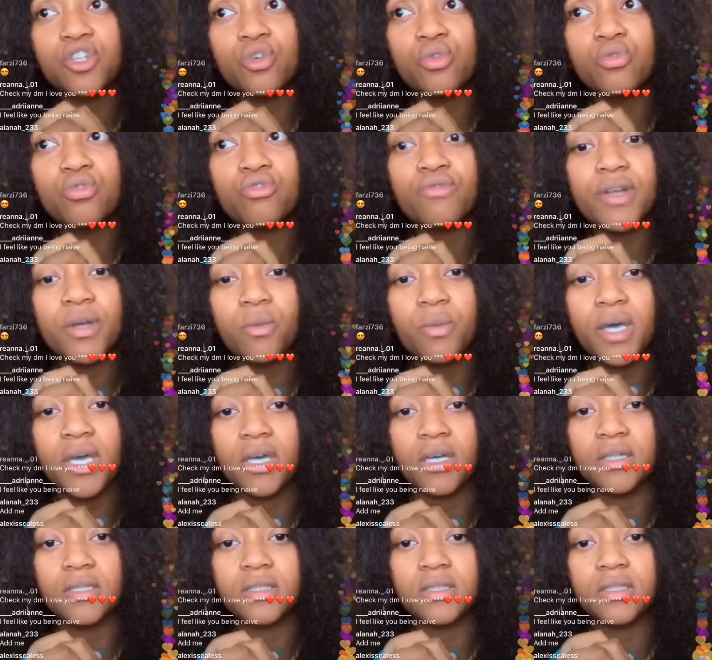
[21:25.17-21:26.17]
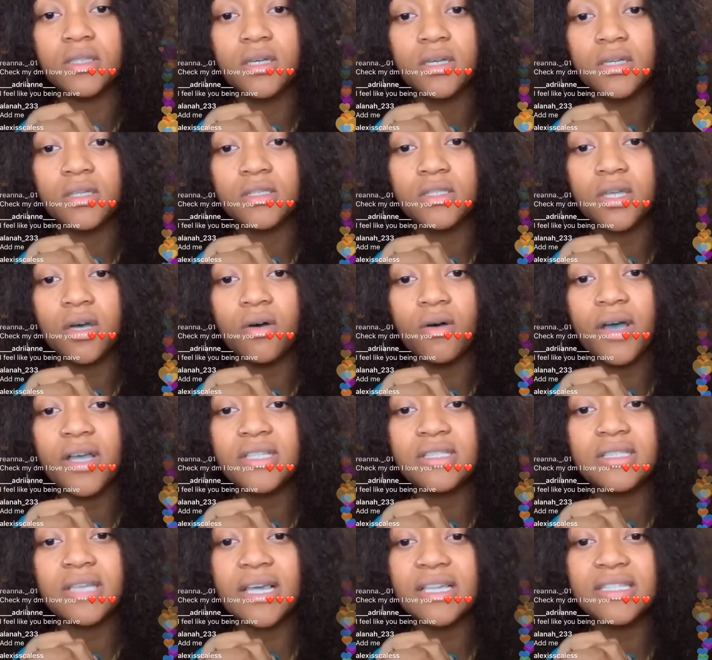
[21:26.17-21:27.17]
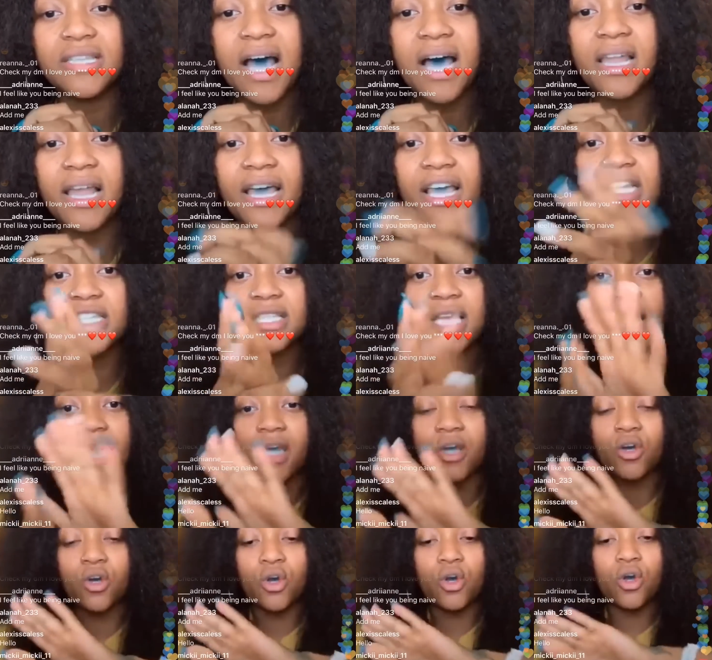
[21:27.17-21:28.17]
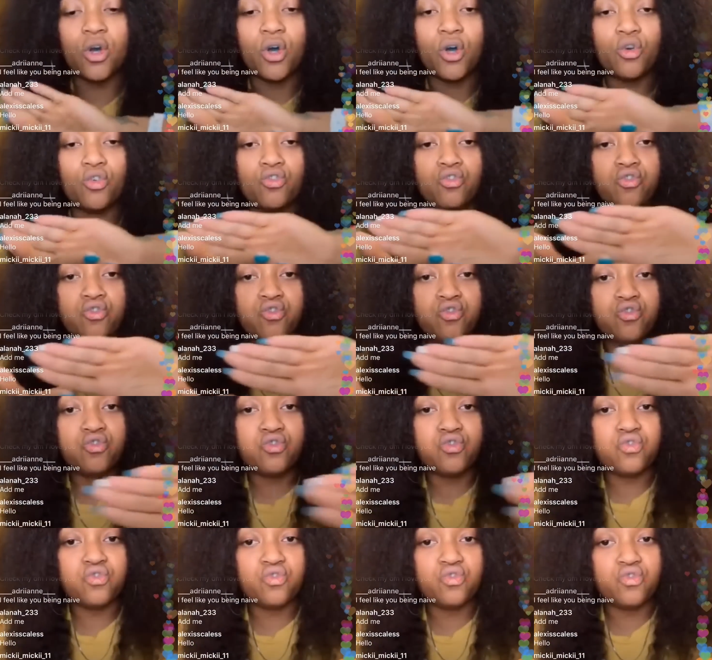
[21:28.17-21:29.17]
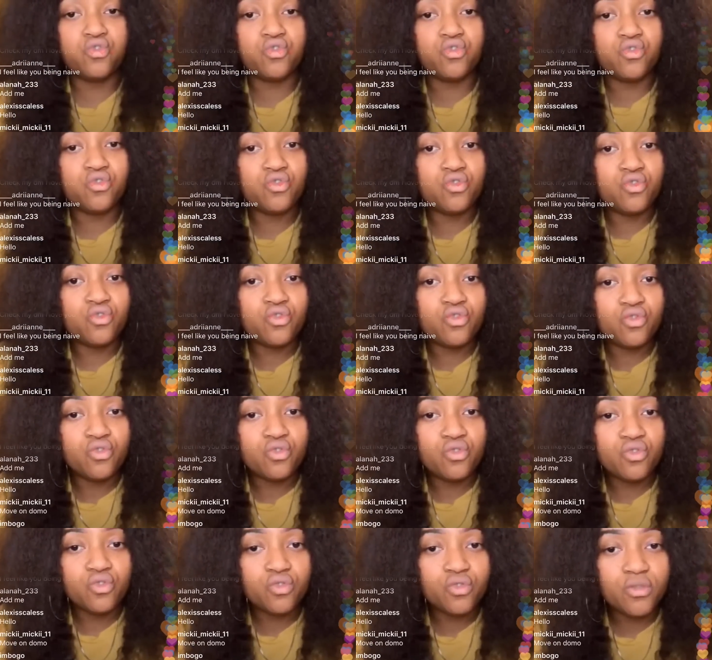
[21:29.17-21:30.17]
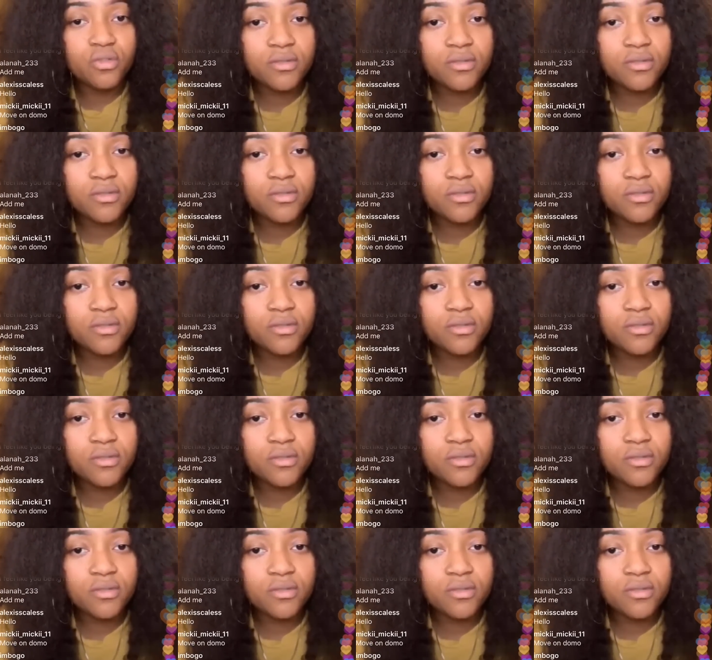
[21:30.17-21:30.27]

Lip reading: (no one is talking)